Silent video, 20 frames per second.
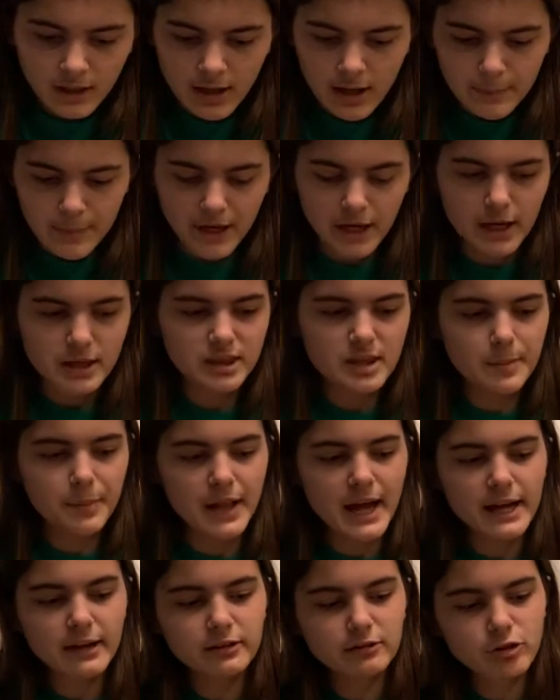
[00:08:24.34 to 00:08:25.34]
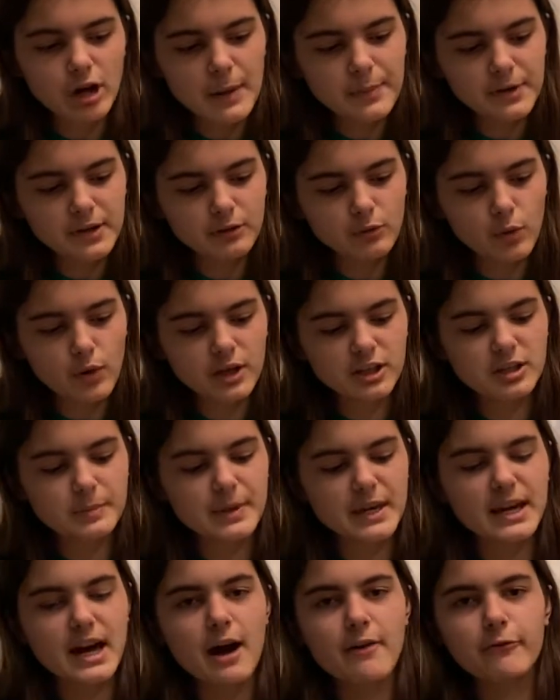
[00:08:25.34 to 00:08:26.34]
Because the black stripe is going to
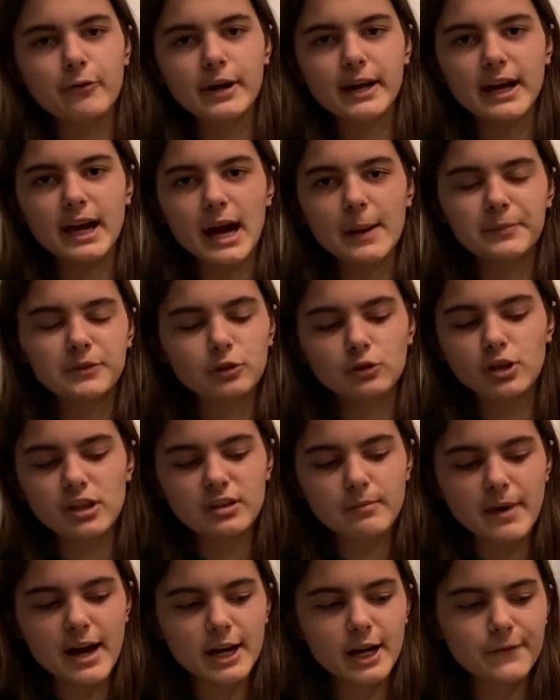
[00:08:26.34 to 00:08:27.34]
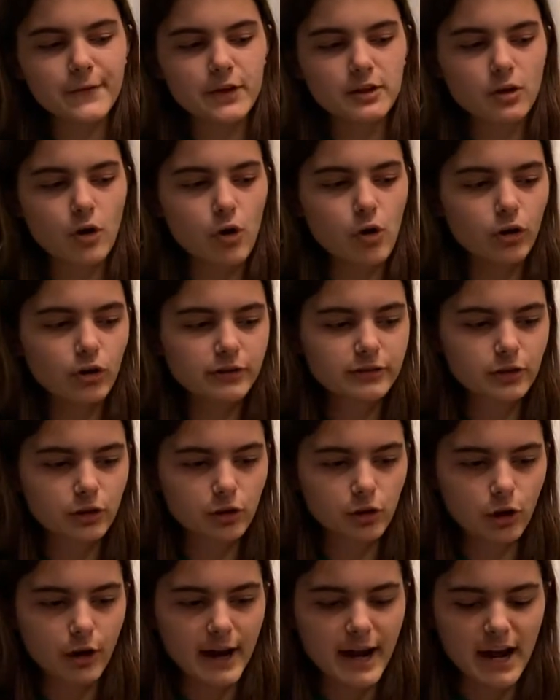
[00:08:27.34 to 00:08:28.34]
be covering it up. So it doesn't matter if it's a whole
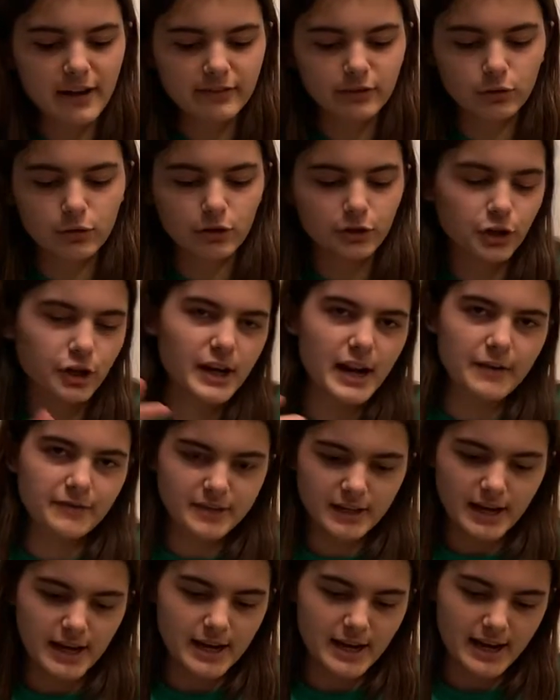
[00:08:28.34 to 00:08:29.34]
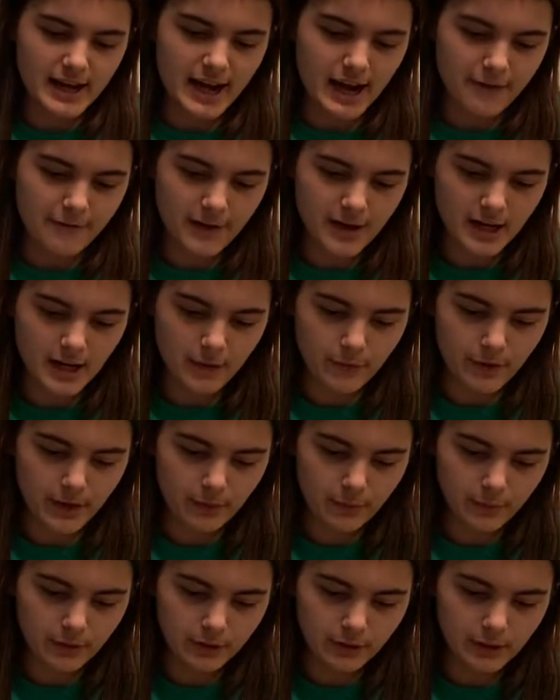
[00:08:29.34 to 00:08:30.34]
circle or a half circle. You're going to have to cut it in half anyway,
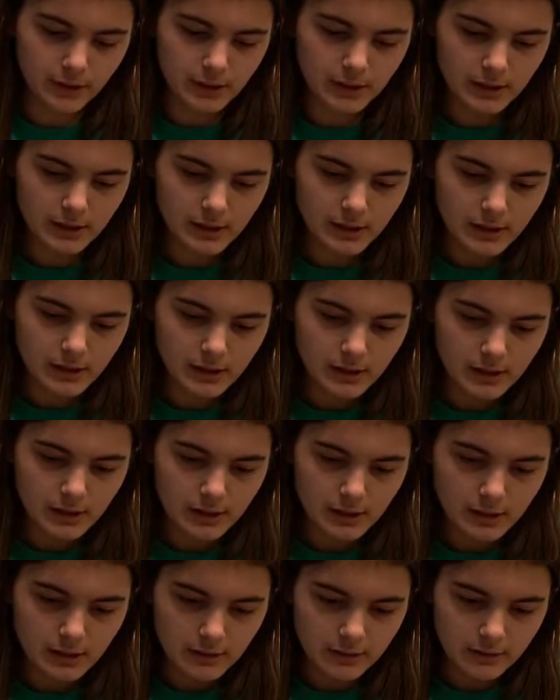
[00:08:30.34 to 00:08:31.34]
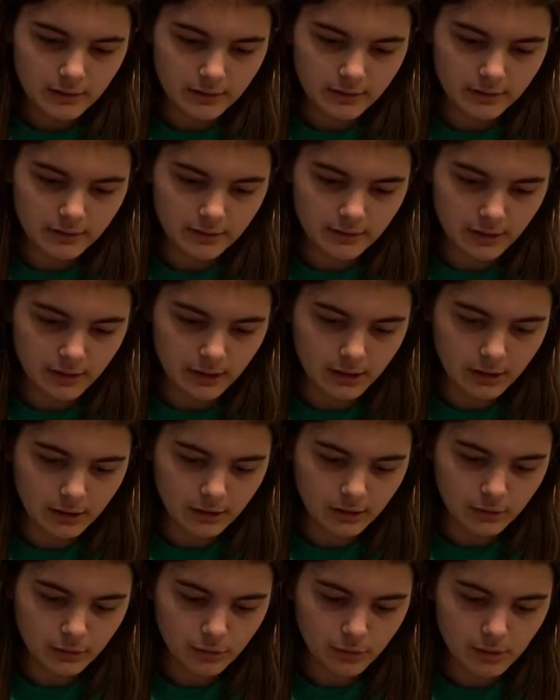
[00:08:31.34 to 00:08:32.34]
really.
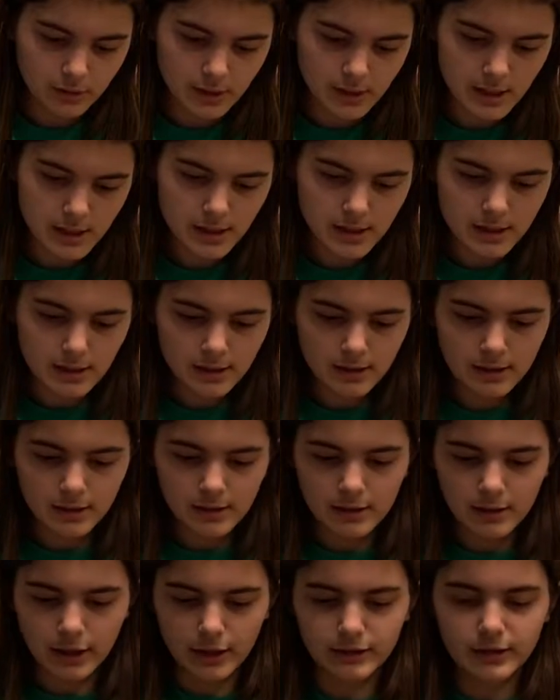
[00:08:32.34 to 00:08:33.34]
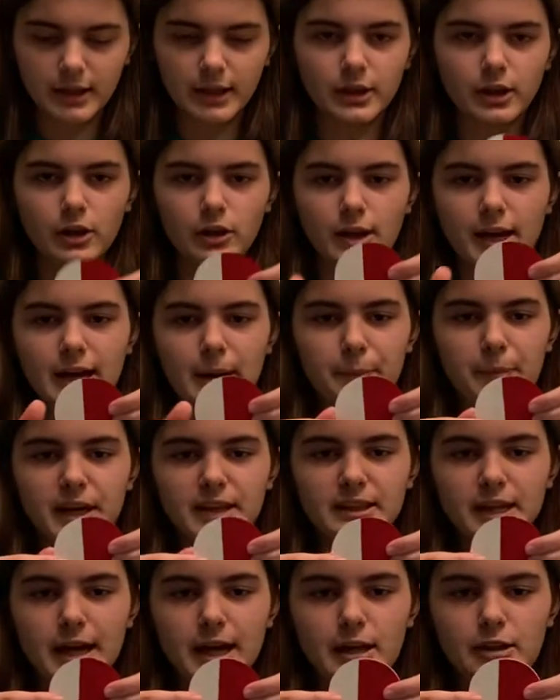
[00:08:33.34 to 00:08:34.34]
So you see it'll line up like
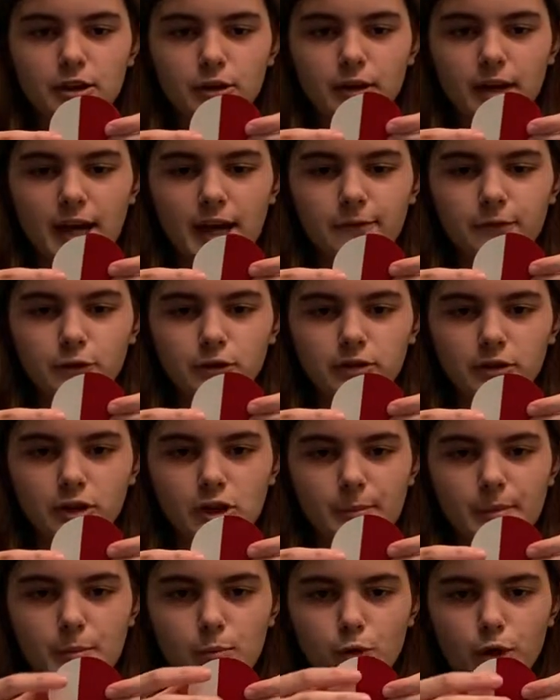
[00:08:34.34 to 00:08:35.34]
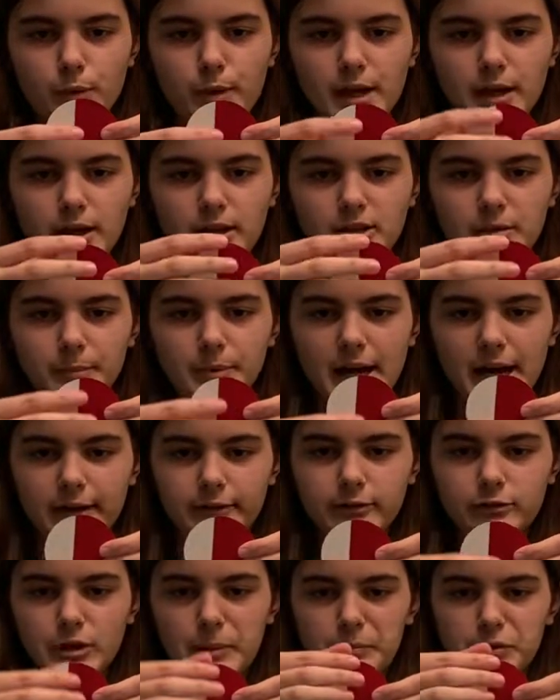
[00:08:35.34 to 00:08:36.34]
that. It's okay if there's a little bit more red because the black
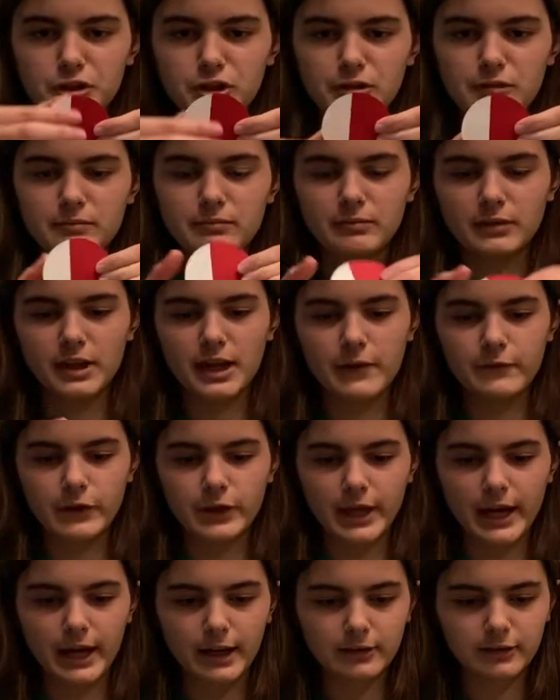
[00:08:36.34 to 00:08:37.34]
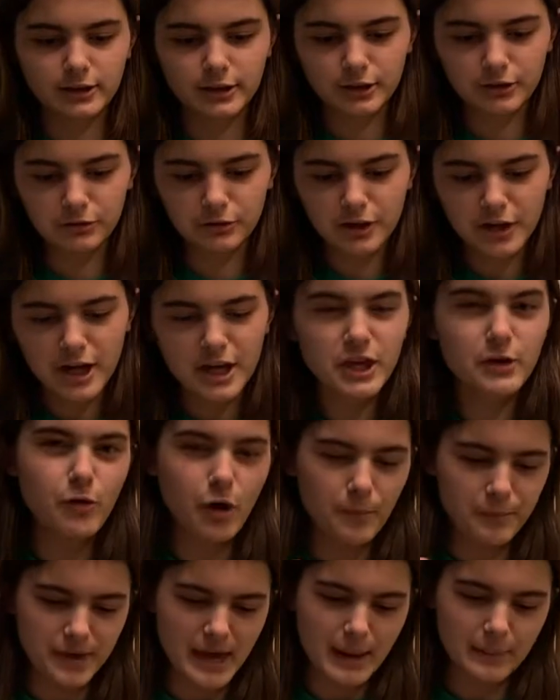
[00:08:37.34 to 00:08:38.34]
strip should cover that. So you
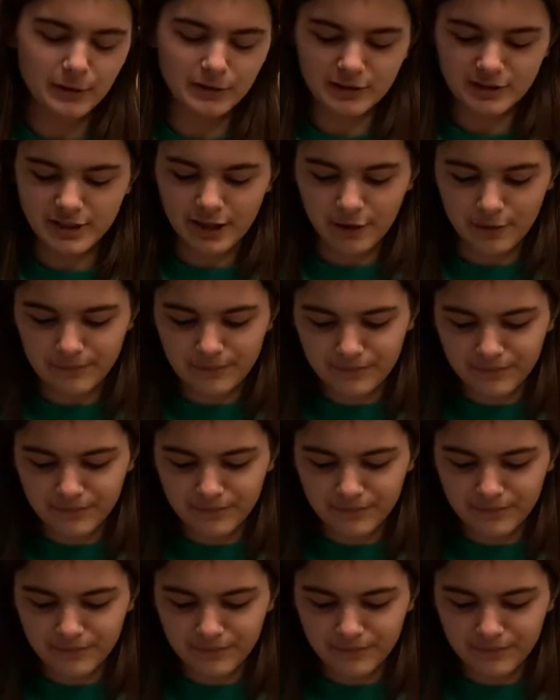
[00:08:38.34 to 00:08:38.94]
won't be able to tell.